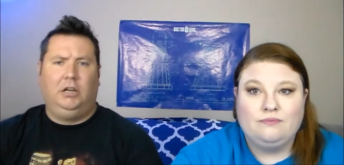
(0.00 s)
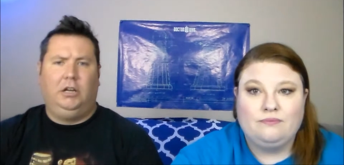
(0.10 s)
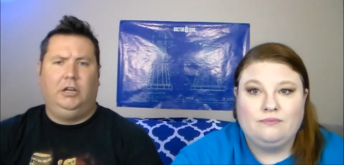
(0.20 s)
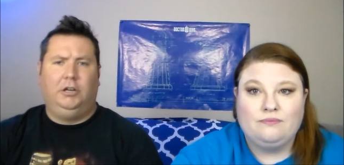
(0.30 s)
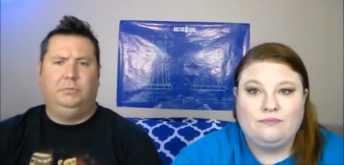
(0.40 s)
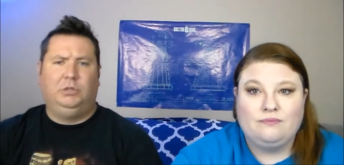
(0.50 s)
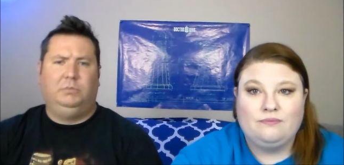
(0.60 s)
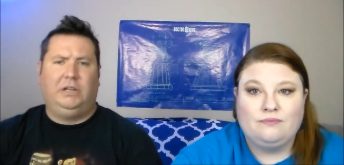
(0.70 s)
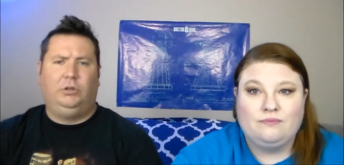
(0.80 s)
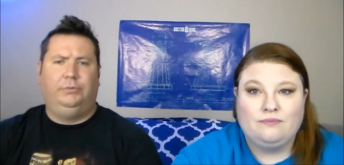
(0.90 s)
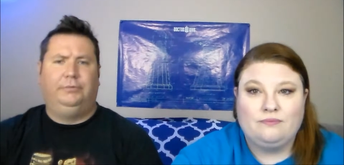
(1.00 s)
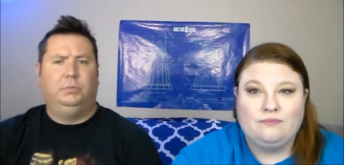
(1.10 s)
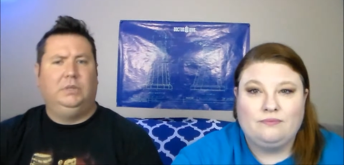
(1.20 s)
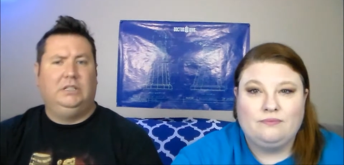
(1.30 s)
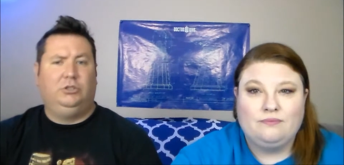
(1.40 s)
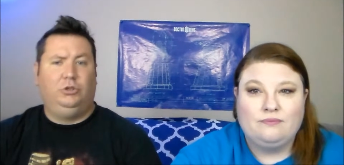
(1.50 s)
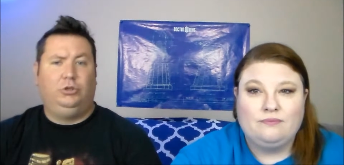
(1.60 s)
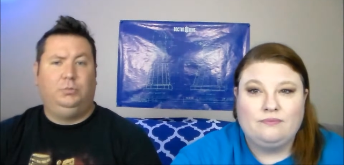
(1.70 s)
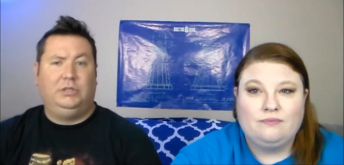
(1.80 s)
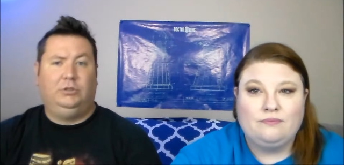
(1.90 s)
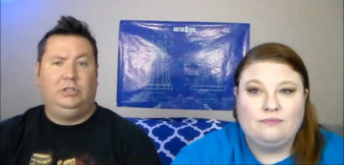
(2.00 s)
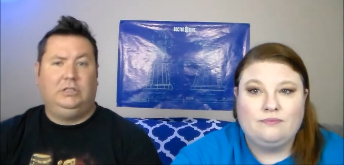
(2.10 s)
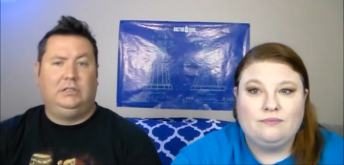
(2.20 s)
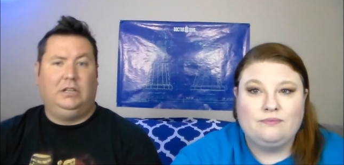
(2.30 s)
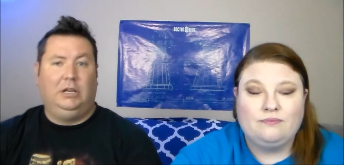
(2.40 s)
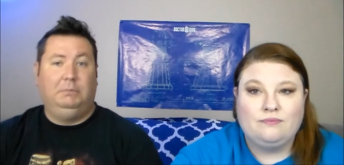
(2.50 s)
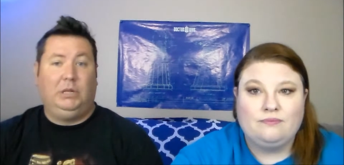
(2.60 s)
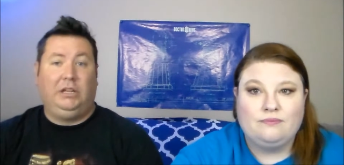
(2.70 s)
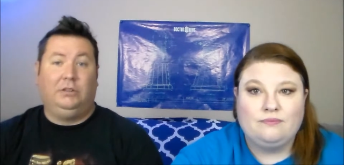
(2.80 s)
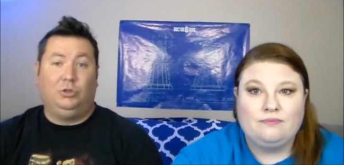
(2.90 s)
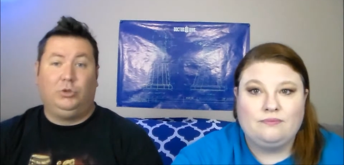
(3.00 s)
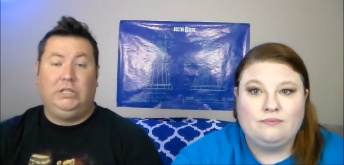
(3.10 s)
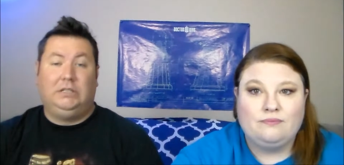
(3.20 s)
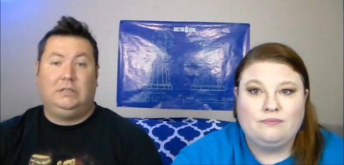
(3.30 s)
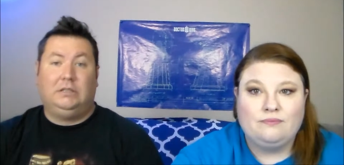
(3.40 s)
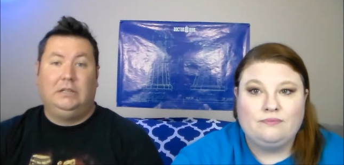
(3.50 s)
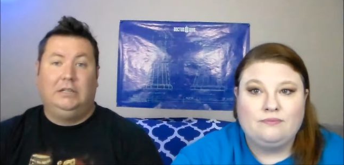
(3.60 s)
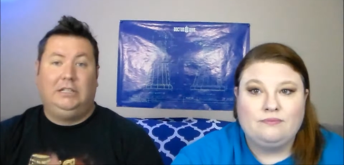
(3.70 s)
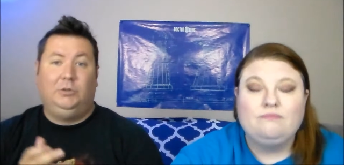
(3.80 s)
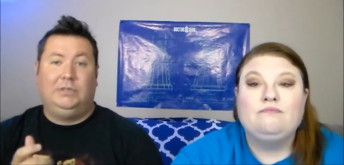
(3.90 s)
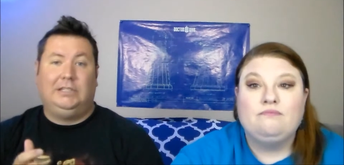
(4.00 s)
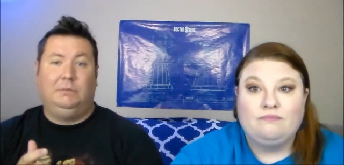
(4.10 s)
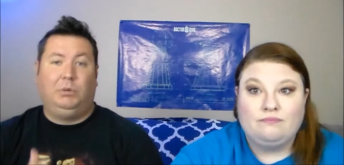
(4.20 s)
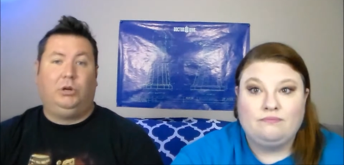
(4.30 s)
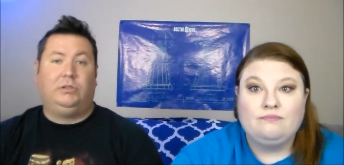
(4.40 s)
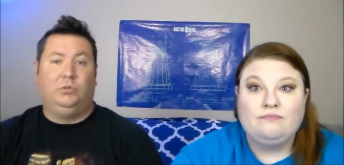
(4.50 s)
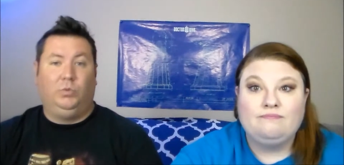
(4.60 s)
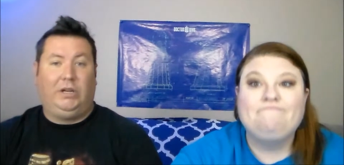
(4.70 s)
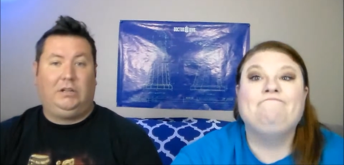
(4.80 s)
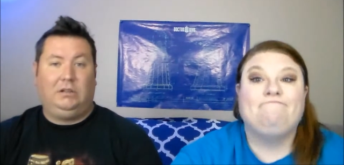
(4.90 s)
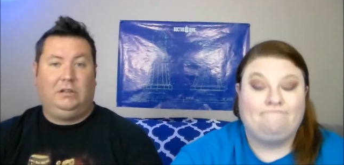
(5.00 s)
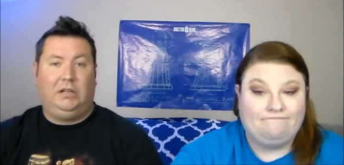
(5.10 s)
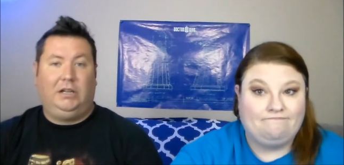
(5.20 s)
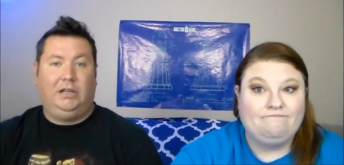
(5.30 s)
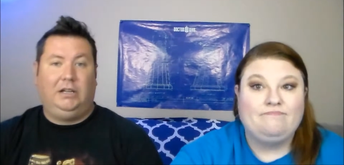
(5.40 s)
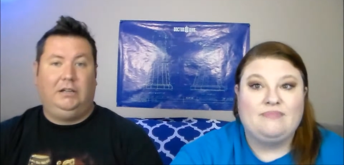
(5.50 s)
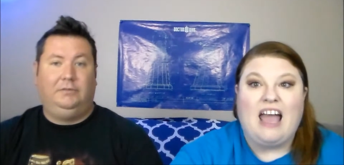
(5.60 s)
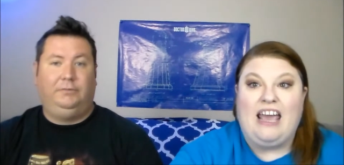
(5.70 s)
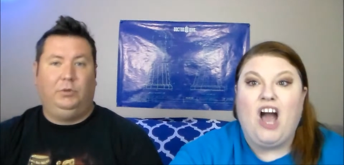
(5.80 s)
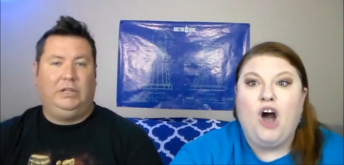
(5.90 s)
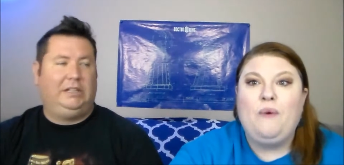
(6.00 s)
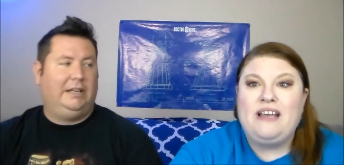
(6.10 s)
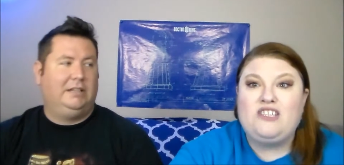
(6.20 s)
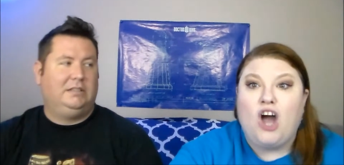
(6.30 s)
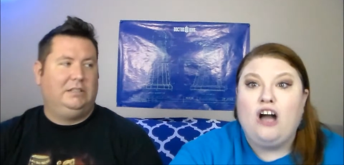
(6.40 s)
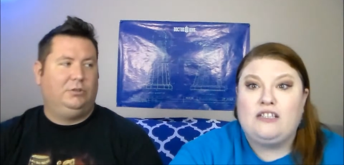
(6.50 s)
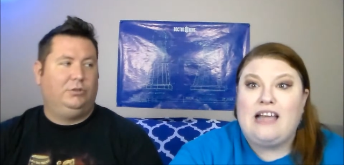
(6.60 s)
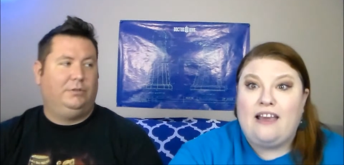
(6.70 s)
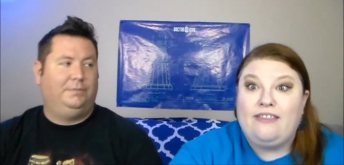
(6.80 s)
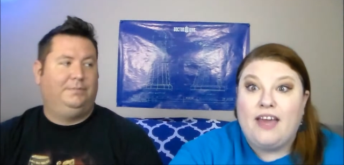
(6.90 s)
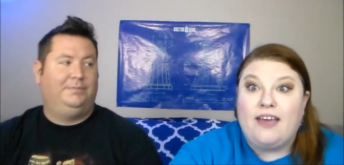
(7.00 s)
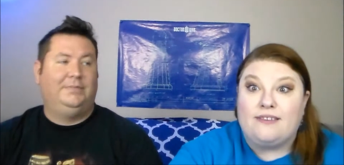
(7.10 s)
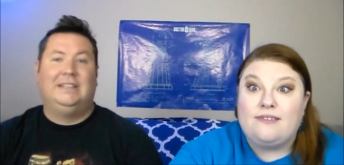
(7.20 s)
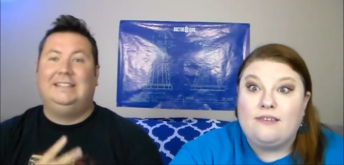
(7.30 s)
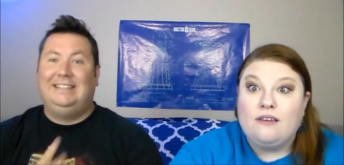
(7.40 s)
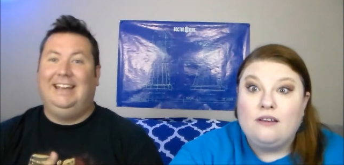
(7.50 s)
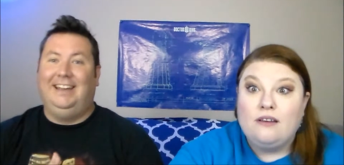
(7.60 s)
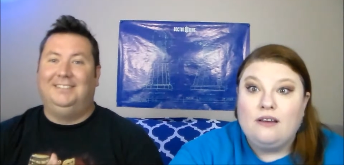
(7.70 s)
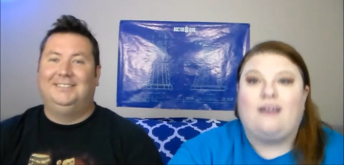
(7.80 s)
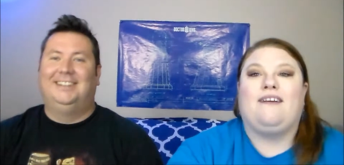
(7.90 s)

Speaker 1: Um, you might know him from his YouTube series, uh, Billy on the Streets. He was in Parks and Rec. Uh,
Speaker 2: he always talks like this. Yeah.